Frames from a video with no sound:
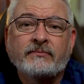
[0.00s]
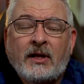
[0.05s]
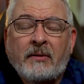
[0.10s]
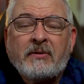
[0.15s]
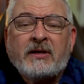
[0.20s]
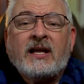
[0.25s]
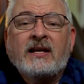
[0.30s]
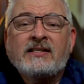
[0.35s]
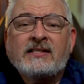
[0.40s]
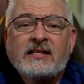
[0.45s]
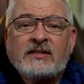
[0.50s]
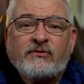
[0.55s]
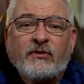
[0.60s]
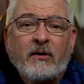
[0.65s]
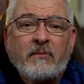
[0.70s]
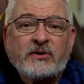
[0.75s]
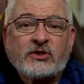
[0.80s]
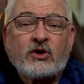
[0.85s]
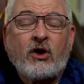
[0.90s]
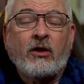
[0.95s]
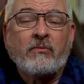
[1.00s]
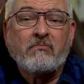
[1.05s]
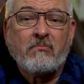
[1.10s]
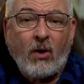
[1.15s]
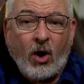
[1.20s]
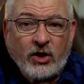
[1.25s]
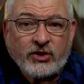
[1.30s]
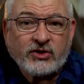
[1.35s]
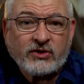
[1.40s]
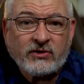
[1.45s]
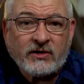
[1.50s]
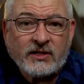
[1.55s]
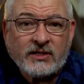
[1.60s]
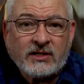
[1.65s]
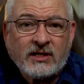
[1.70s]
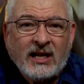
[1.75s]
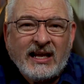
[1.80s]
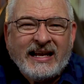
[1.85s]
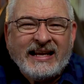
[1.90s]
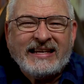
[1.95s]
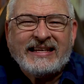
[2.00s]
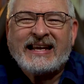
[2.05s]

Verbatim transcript: Now, because this film is called Monstrous,